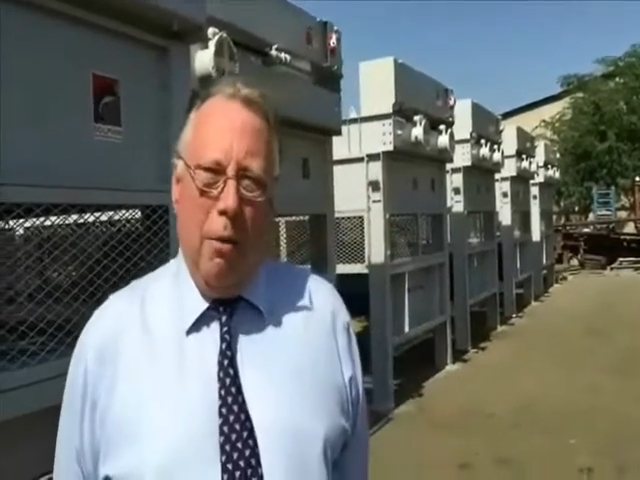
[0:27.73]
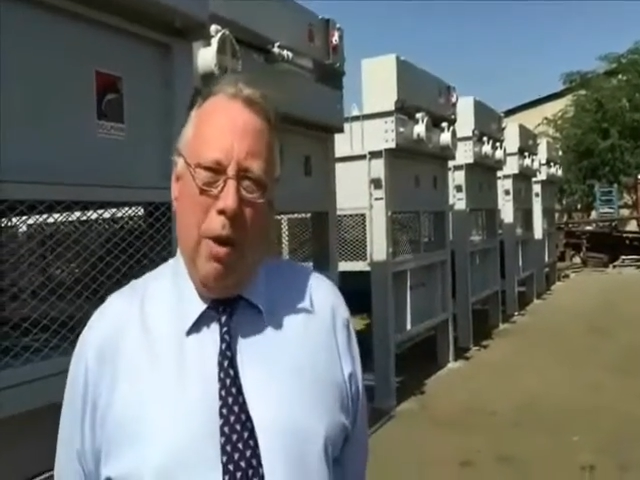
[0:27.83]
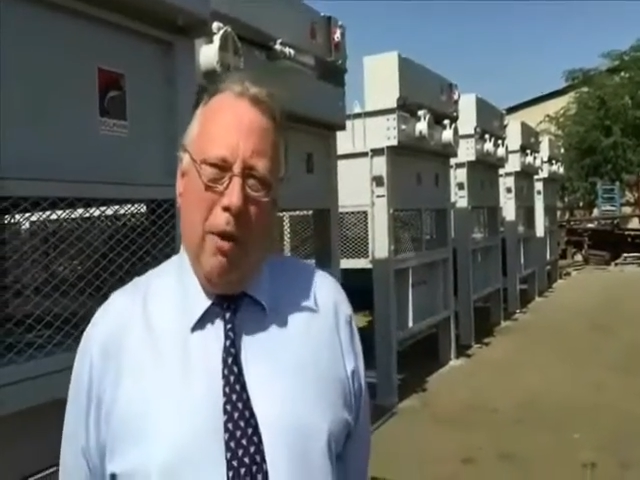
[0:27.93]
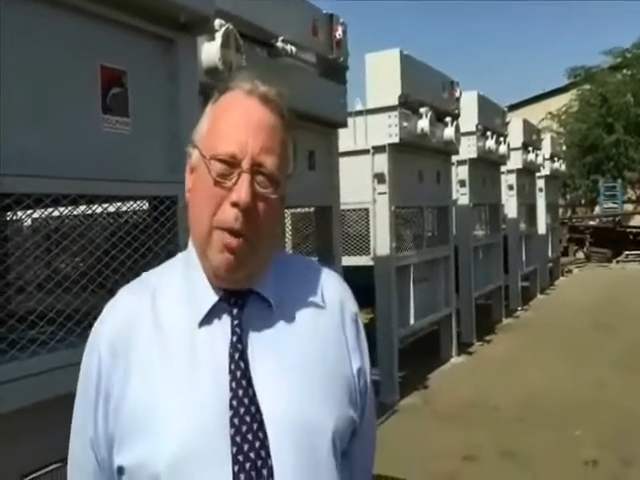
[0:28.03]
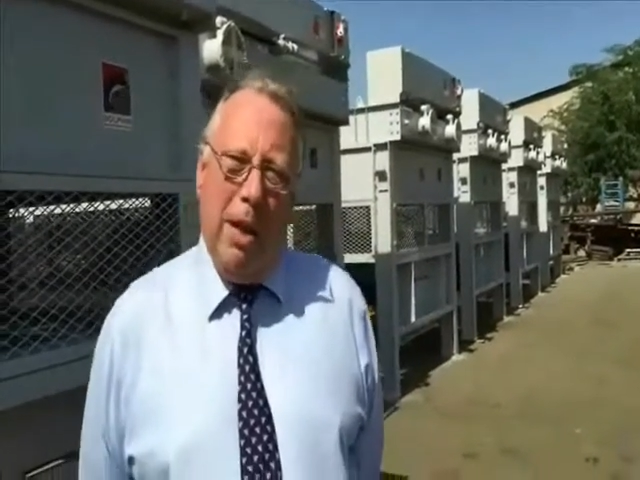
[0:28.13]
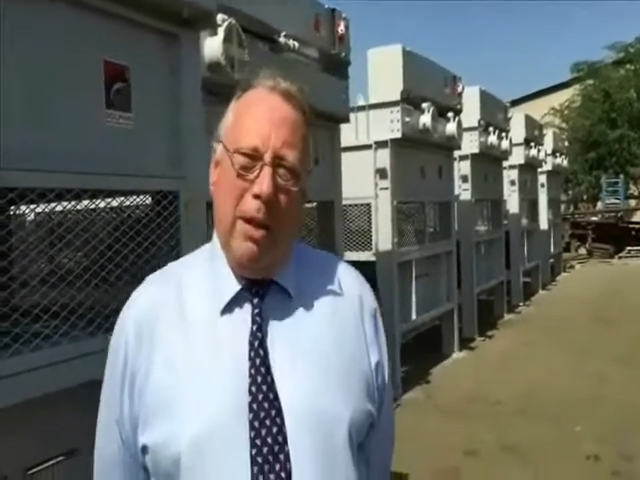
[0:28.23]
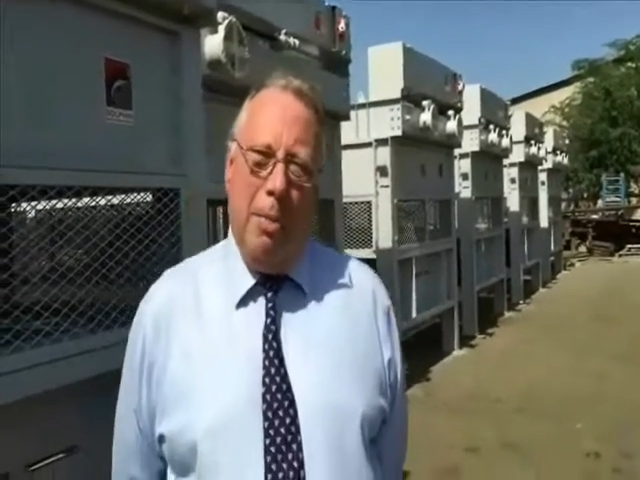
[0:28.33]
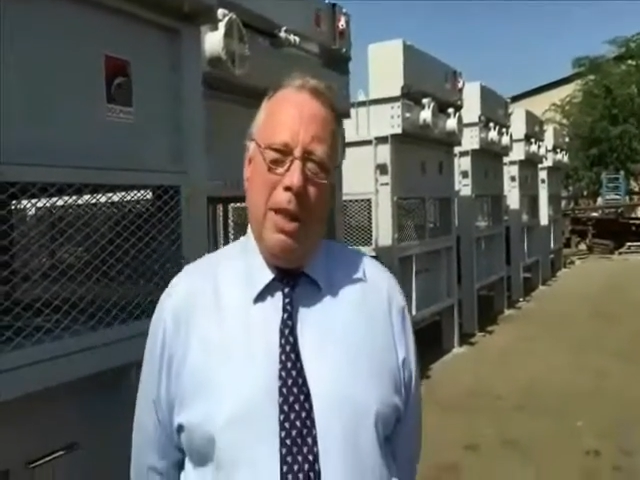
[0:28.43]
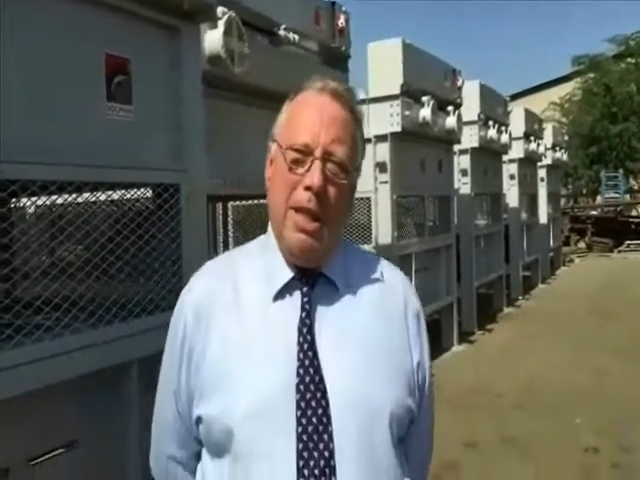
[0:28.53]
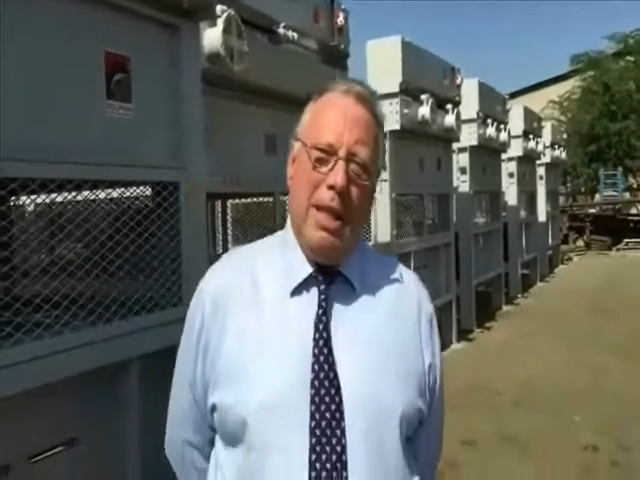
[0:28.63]
We have been in the
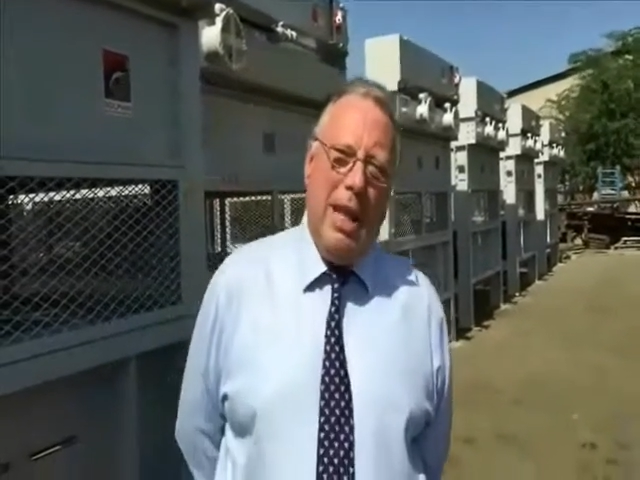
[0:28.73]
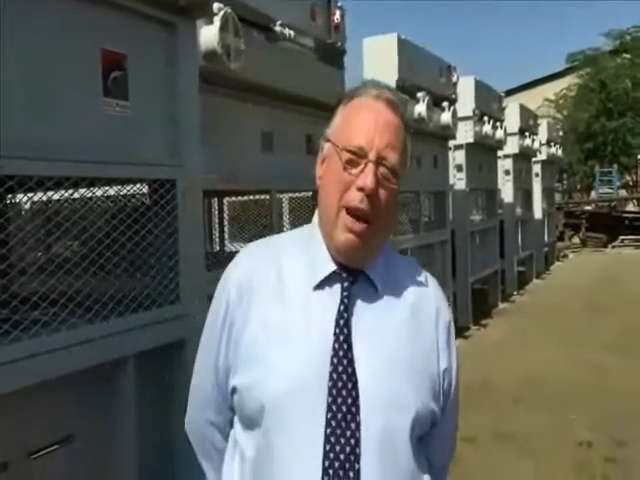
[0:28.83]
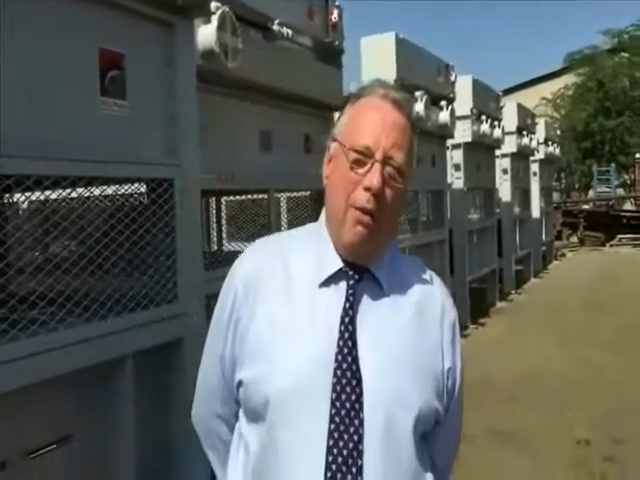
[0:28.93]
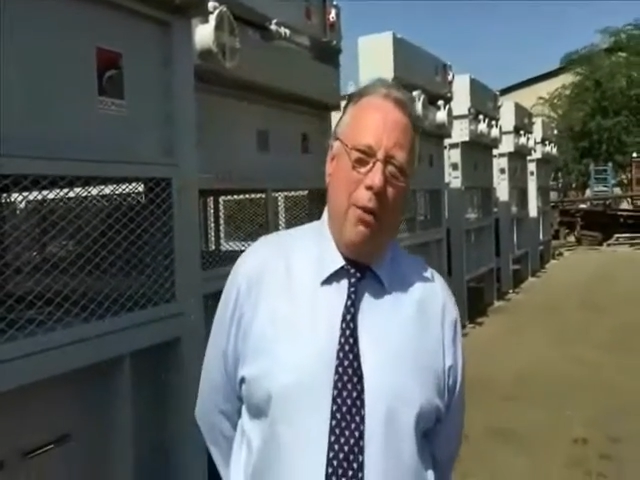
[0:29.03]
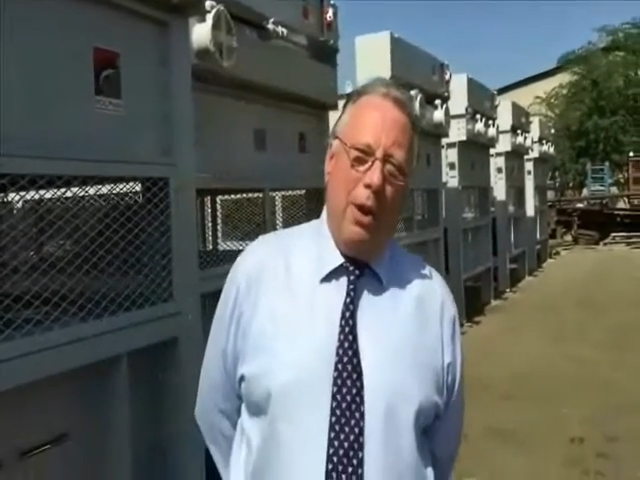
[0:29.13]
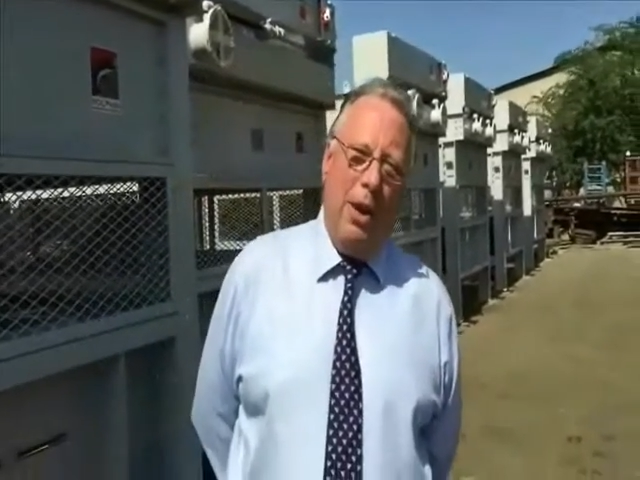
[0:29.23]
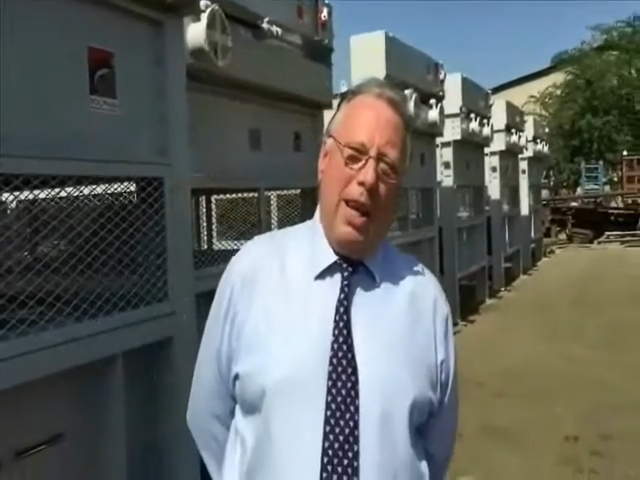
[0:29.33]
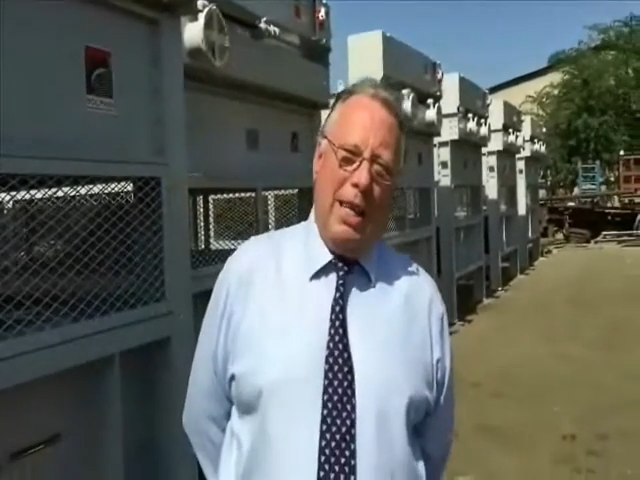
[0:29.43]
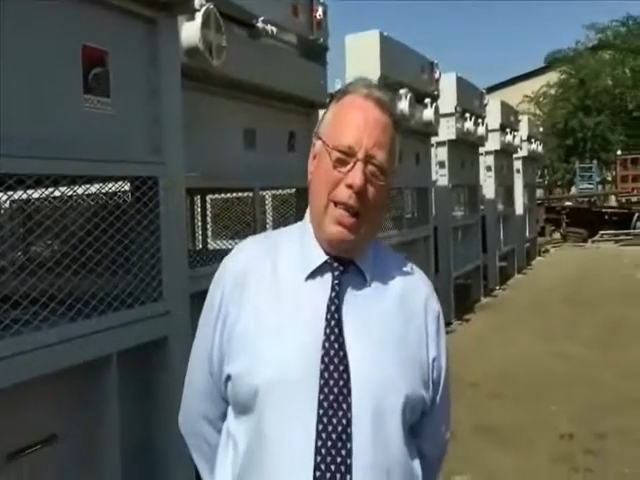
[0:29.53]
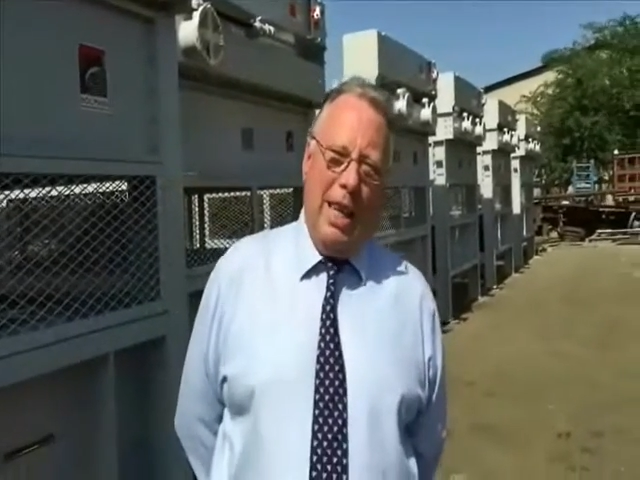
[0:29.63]
business now for
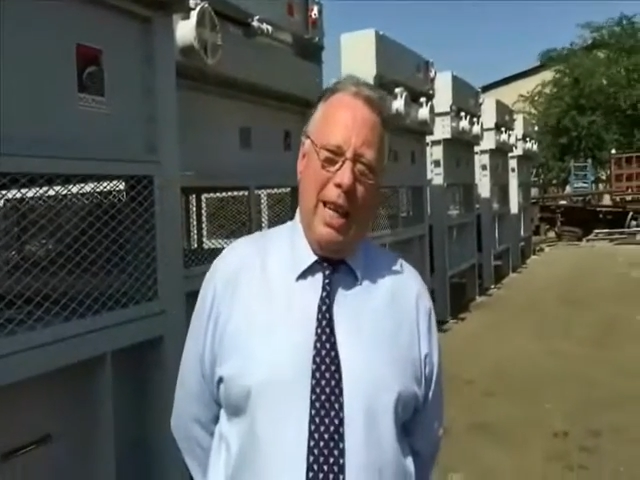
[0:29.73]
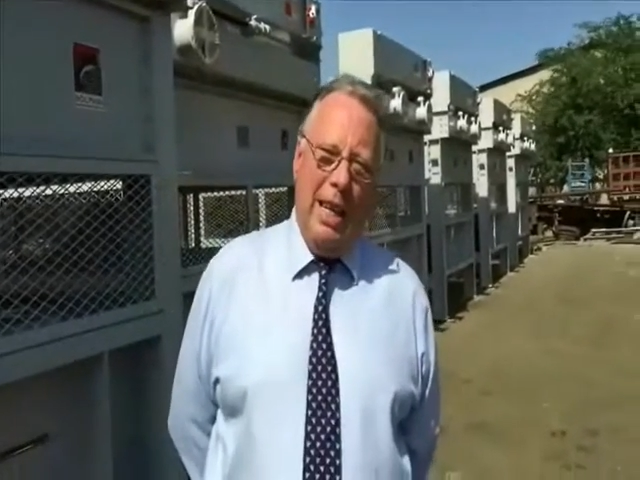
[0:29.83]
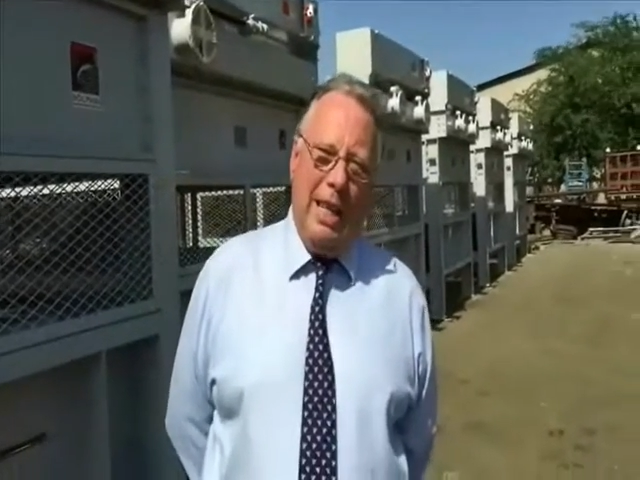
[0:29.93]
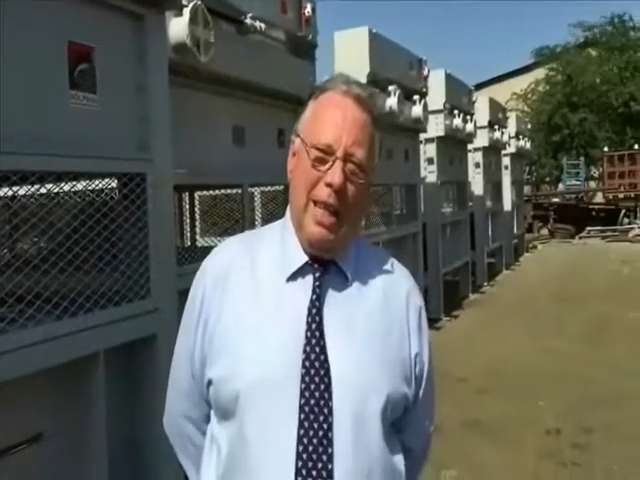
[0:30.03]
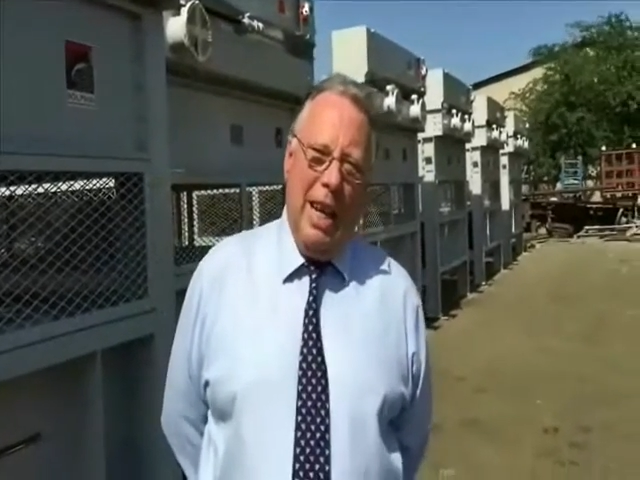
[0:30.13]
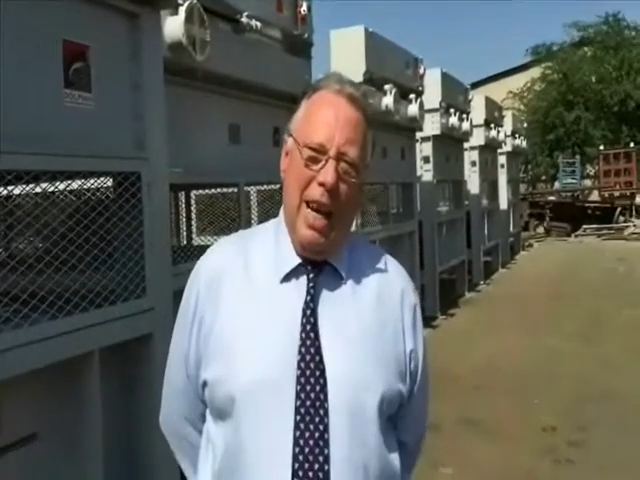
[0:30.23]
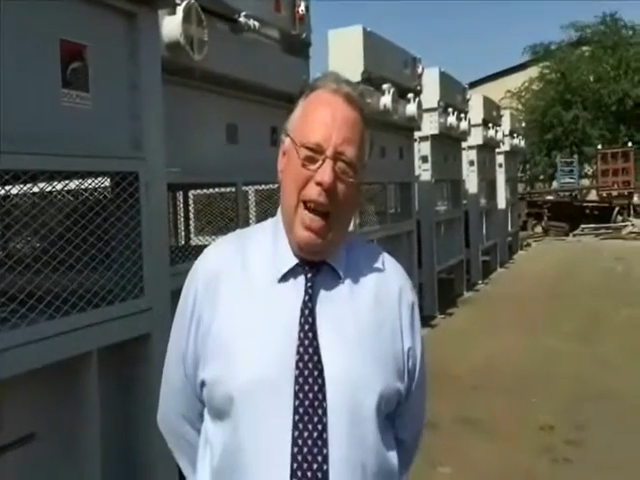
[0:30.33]
30 years